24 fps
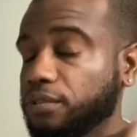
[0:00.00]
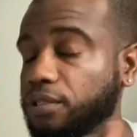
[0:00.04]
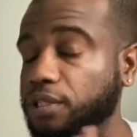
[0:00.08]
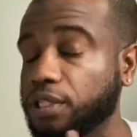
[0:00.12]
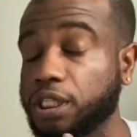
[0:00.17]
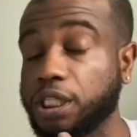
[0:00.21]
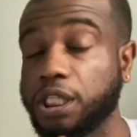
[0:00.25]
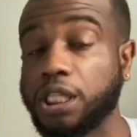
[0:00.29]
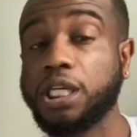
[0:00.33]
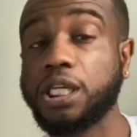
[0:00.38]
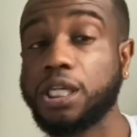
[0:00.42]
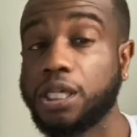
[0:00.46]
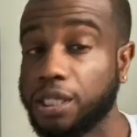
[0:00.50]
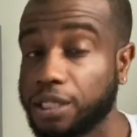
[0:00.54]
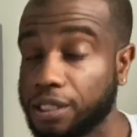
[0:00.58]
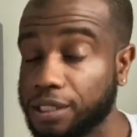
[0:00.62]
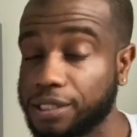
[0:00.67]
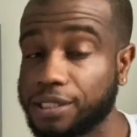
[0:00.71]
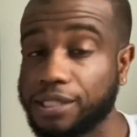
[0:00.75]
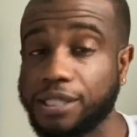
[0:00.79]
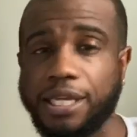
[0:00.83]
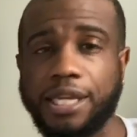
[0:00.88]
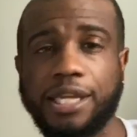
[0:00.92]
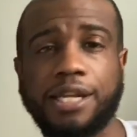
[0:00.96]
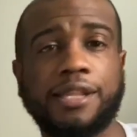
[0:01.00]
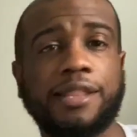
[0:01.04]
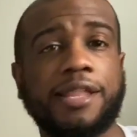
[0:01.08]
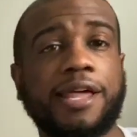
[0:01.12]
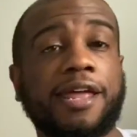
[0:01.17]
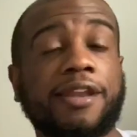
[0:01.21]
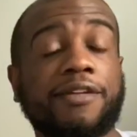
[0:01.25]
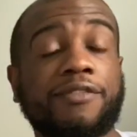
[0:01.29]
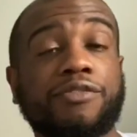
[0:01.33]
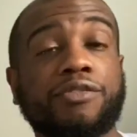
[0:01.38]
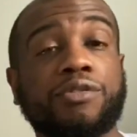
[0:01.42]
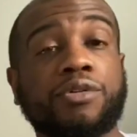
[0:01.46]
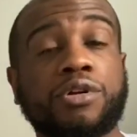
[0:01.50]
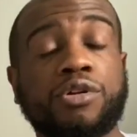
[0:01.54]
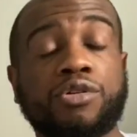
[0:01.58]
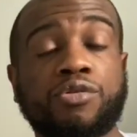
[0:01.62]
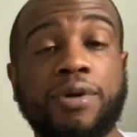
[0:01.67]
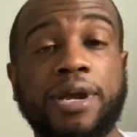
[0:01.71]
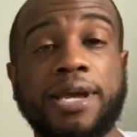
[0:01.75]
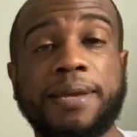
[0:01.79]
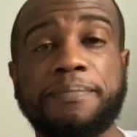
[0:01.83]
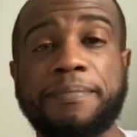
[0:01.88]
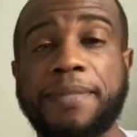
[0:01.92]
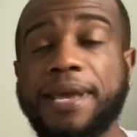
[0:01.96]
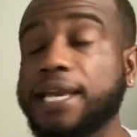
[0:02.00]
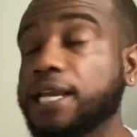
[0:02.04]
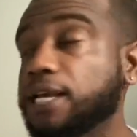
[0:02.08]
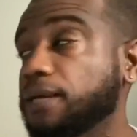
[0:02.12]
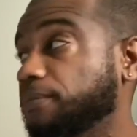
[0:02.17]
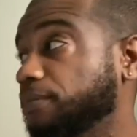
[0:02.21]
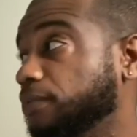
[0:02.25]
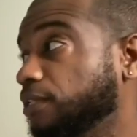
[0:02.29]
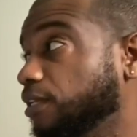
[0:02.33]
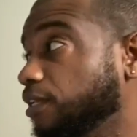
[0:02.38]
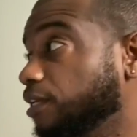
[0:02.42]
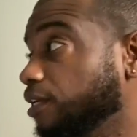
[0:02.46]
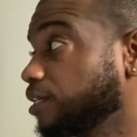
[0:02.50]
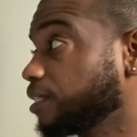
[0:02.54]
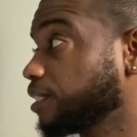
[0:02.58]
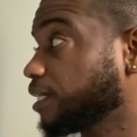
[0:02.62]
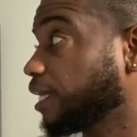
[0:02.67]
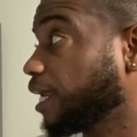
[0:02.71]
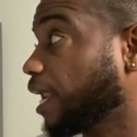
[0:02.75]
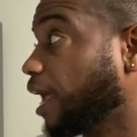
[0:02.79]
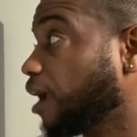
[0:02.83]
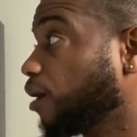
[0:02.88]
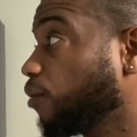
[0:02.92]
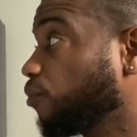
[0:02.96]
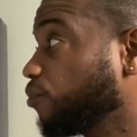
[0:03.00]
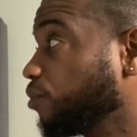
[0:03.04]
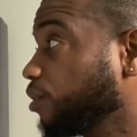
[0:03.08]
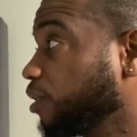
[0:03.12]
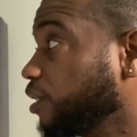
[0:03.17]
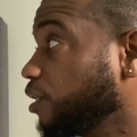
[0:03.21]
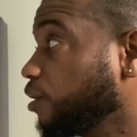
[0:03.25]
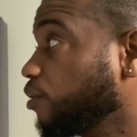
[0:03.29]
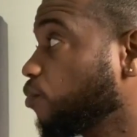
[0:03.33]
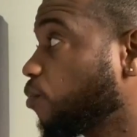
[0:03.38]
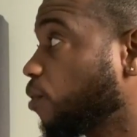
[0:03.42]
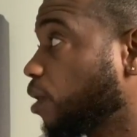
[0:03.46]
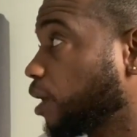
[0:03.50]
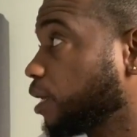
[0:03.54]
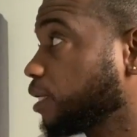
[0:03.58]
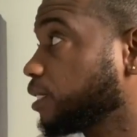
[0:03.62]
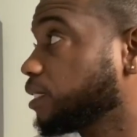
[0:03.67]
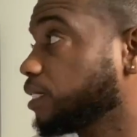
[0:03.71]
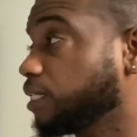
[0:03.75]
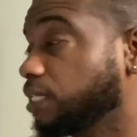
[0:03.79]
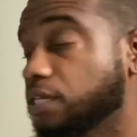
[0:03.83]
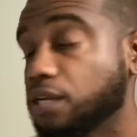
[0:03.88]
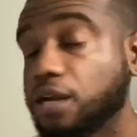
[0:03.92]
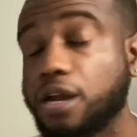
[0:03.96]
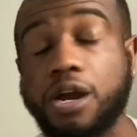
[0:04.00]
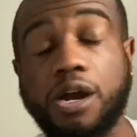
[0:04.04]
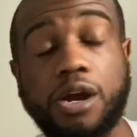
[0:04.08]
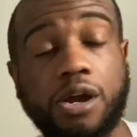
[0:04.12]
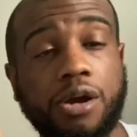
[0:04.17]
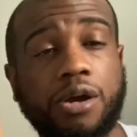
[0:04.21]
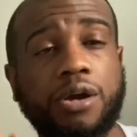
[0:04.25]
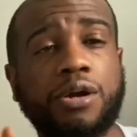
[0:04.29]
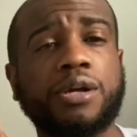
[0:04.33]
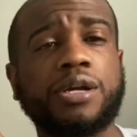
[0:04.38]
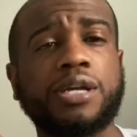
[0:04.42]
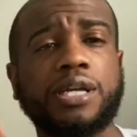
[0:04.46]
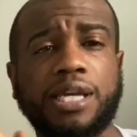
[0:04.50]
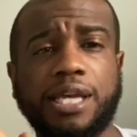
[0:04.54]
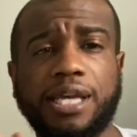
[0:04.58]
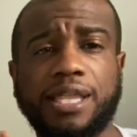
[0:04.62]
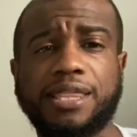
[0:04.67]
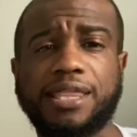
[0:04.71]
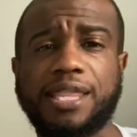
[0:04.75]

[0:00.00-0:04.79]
looks and a lot of great makeup looks, and I really want to see her in